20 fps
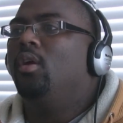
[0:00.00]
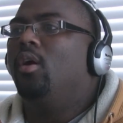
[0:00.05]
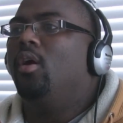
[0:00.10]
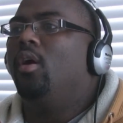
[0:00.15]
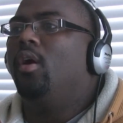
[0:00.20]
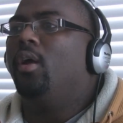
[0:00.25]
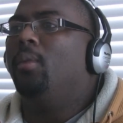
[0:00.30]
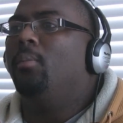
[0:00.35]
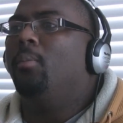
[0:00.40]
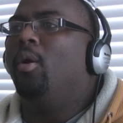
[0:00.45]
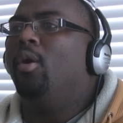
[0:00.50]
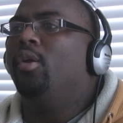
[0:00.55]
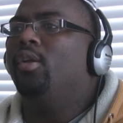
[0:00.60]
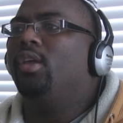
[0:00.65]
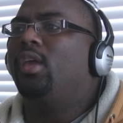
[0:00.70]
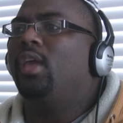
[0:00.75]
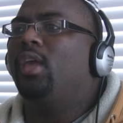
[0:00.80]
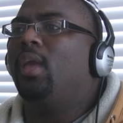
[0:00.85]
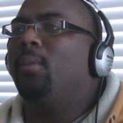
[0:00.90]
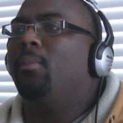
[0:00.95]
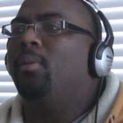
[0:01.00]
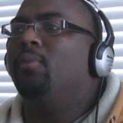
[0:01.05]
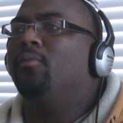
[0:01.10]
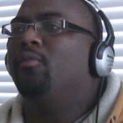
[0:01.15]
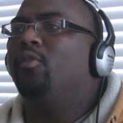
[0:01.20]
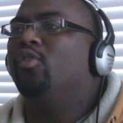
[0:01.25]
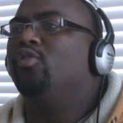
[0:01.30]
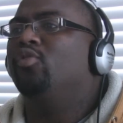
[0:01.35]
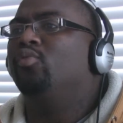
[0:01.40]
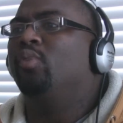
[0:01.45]
All right, Martin Kampmann
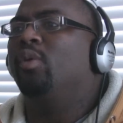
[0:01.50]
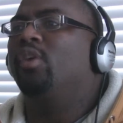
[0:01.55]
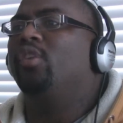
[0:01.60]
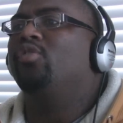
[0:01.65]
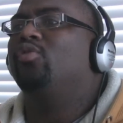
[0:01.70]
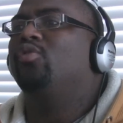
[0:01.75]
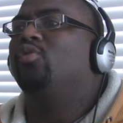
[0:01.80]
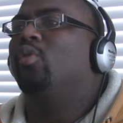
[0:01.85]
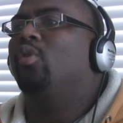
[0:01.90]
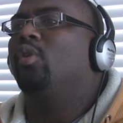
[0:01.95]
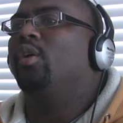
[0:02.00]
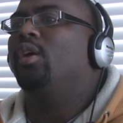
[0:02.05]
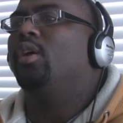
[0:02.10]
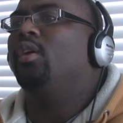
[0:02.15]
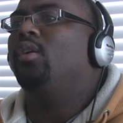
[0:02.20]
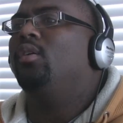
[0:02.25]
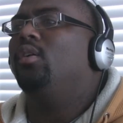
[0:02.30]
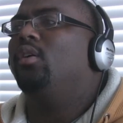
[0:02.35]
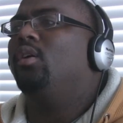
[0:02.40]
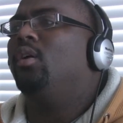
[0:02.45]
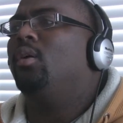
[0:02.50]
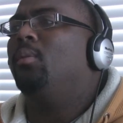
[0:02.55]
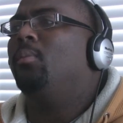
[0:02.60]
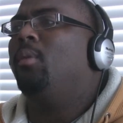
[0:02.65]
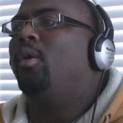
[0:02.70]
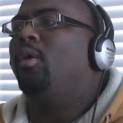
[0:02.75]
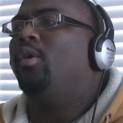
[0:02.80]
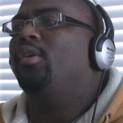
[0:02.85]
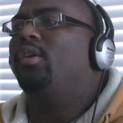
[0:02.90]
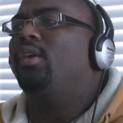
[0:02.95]
versus Rick Story.
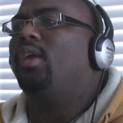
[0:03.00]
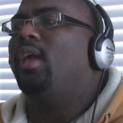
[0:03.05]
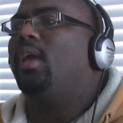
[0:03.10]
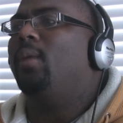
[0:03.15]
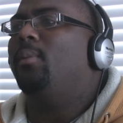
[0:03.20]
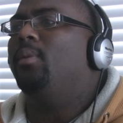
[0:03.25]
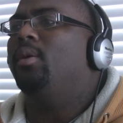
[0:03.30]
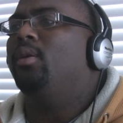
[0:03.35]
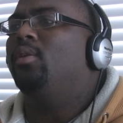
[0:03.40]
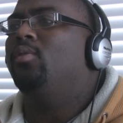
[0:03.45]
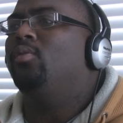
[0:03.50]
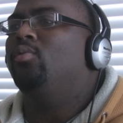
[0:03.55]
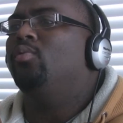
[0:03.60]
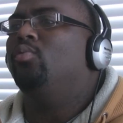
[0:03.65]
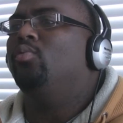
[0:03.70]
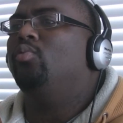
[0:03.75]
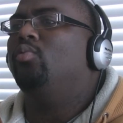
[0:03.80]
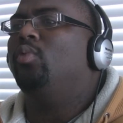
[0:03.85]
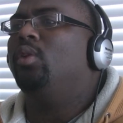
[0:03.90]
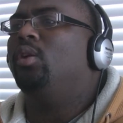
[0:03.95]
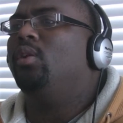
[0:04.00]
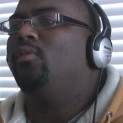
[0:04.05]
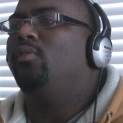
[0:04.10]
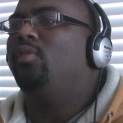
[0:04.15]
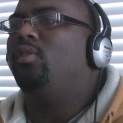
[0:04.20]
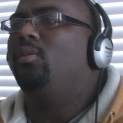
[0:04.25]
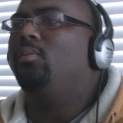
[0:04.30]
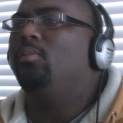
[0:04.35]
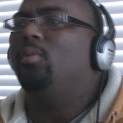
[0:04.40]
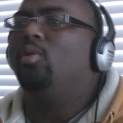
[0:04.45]
Martin Kampmann, one
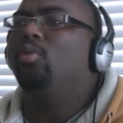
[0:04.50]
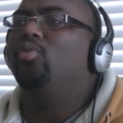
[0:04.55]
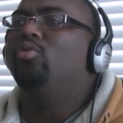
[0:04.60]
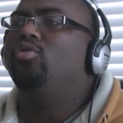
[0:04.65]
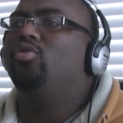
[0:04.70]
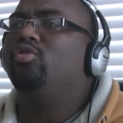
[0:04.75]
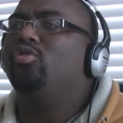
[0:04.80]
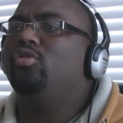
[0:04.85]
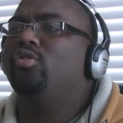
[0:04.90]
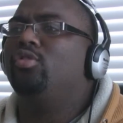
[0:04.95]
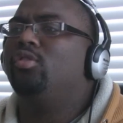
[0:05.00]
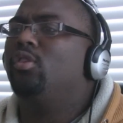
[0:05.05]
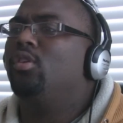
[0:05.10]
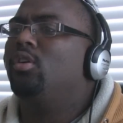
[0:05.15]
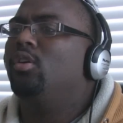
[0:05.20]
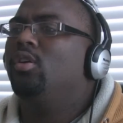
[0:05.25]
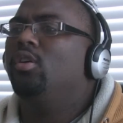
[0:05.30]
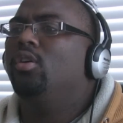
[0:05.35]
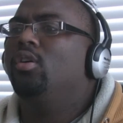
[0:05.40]
of the most